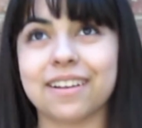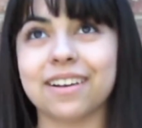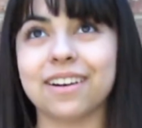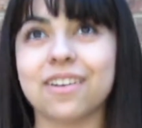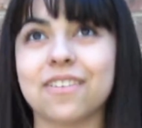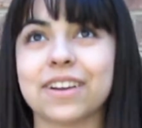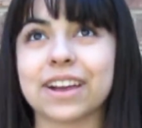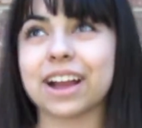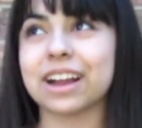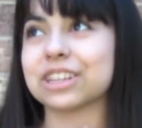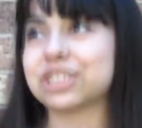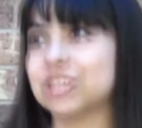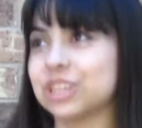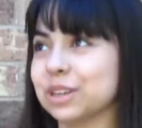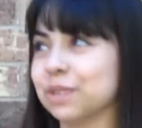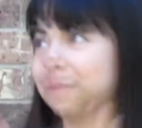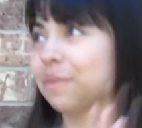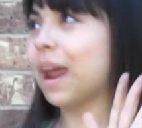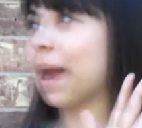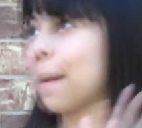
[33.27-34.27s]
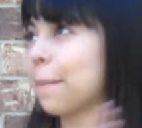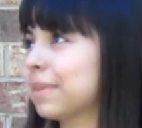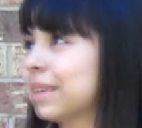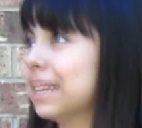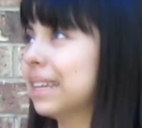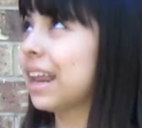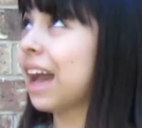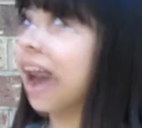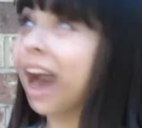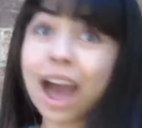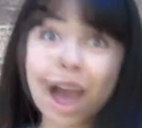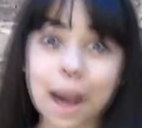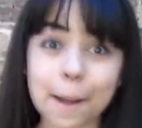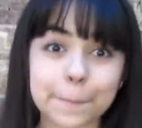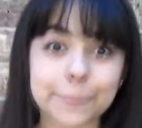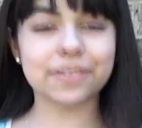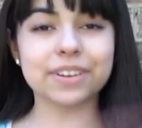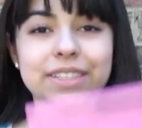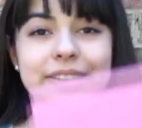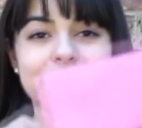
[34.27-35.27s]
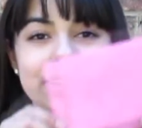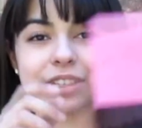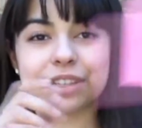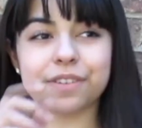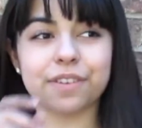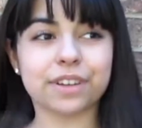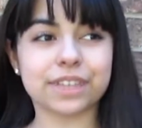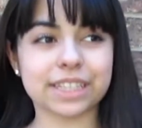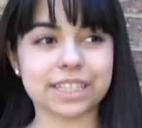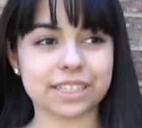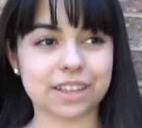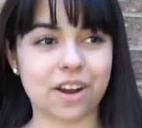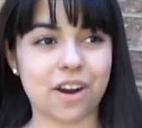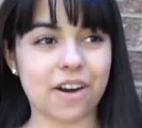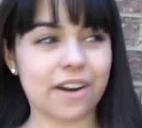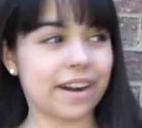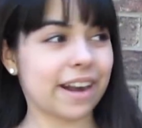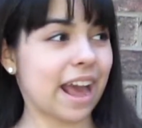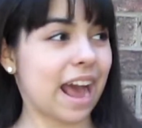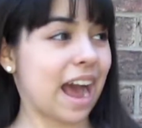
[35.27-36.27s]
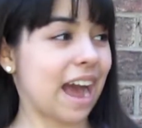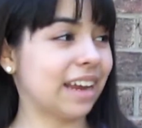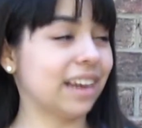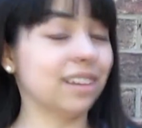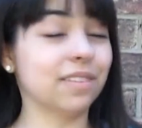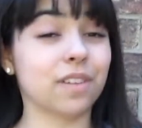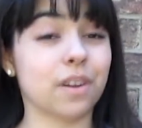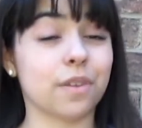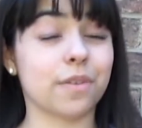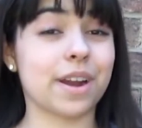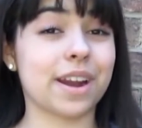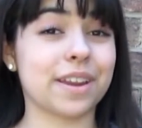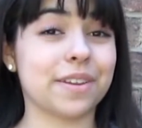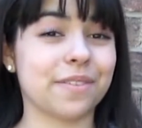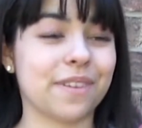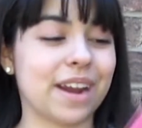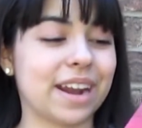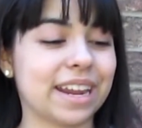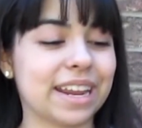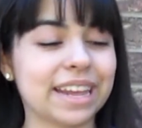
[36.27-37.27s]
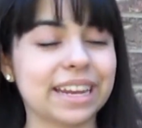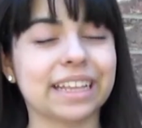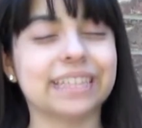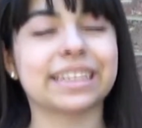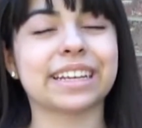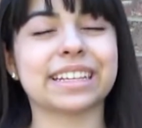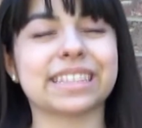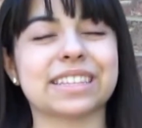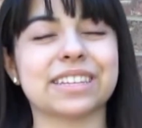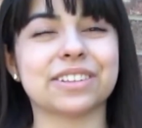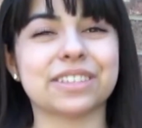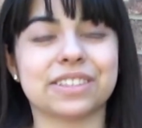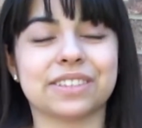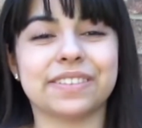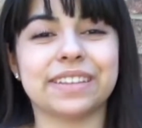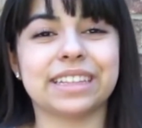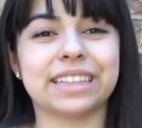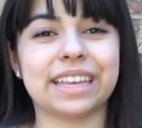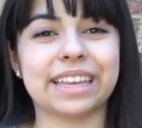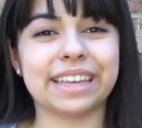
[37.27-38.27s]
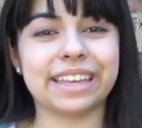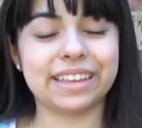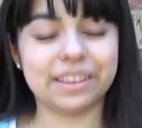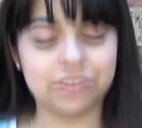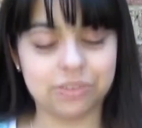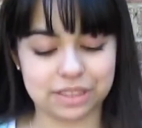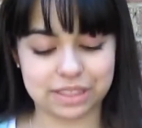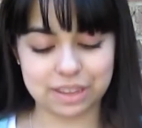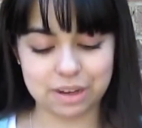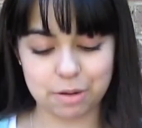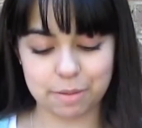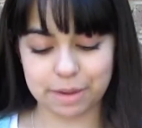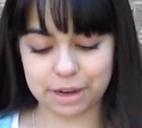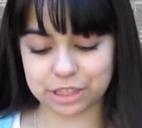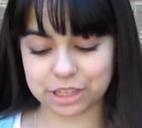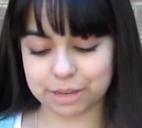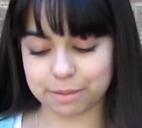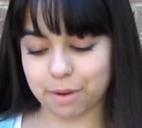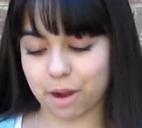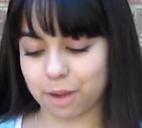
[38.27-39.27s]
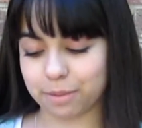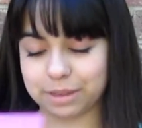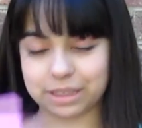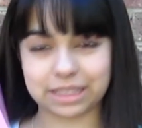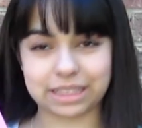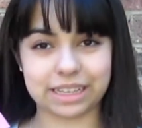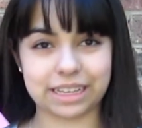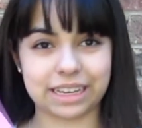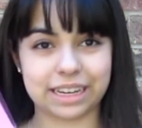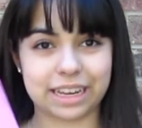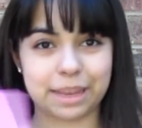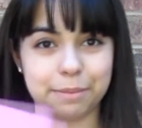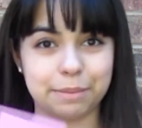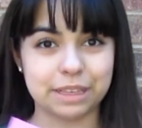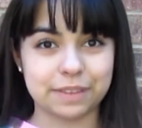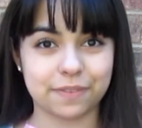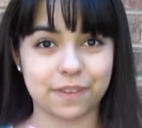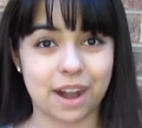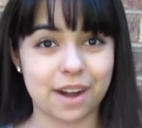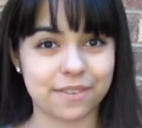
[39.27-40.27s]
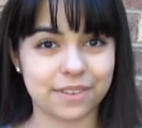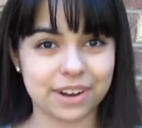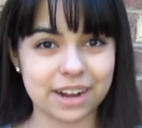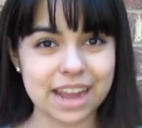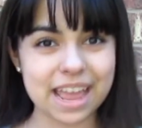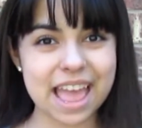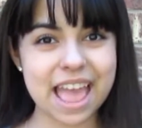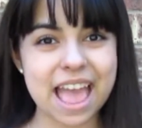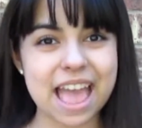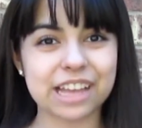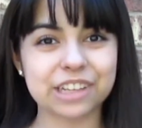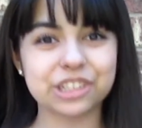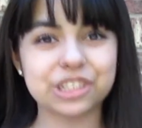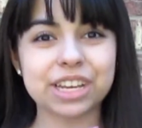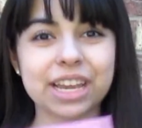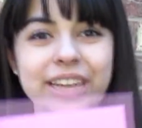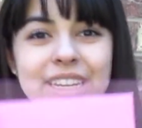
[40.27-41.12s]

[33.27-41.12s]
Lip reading: Oh my god, she wrapped it up! First of all, she wrote this card. I have already read it and I think it's so sweet. Thank you so much. I'm obviously going to keep this forever. And she